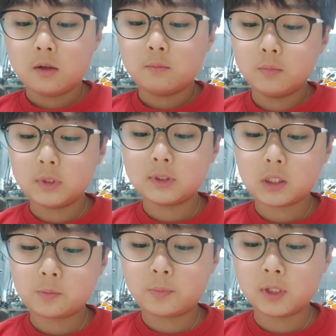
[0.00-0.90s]

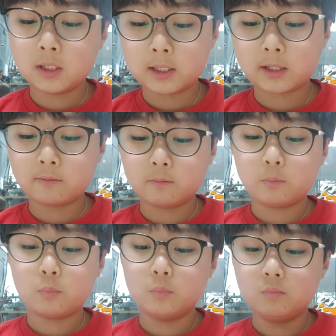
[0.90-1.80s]
Mrs. Philip
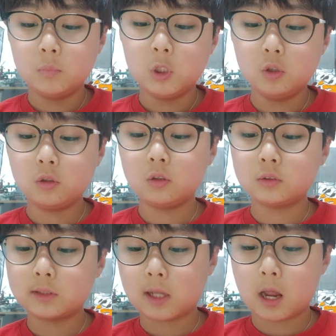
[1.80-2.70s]
looked
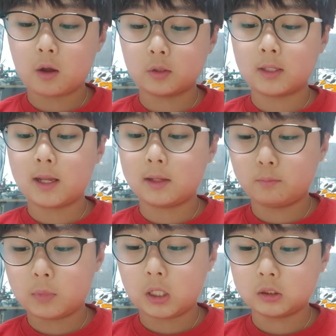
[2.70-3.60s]
down at
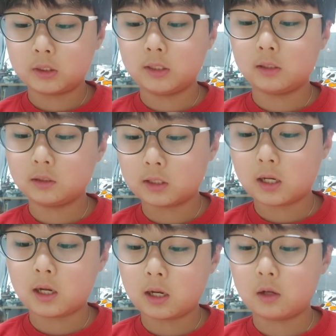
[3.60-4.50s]

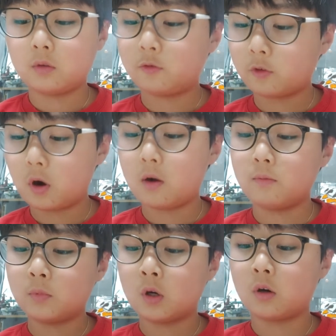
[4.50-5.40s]
Matilda
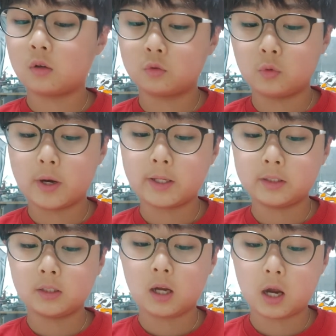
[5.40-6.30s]
from her
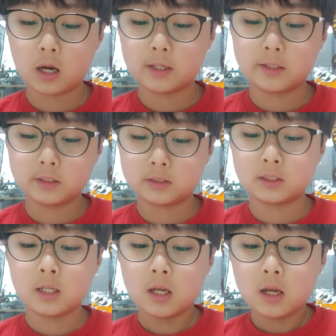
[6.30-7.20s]
great
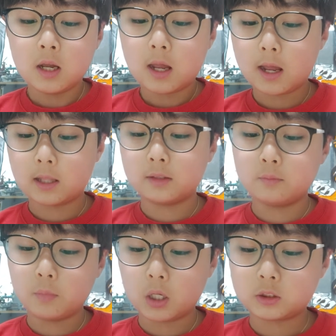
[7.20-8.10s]
height,
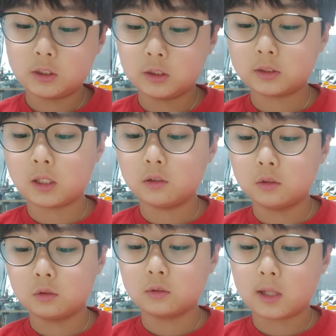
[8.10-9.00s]
and Matilda
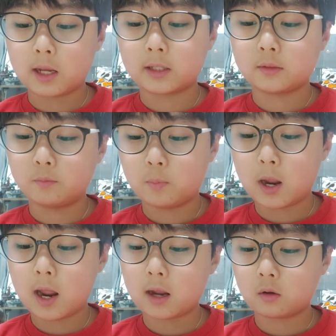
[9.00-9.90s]
looked
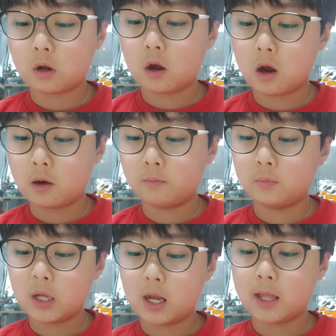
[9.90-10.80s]
back up
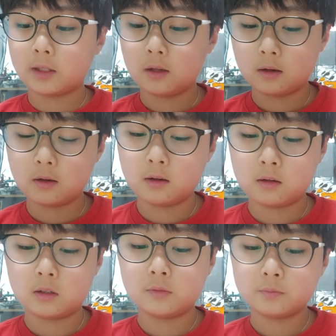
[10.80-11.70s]
at her.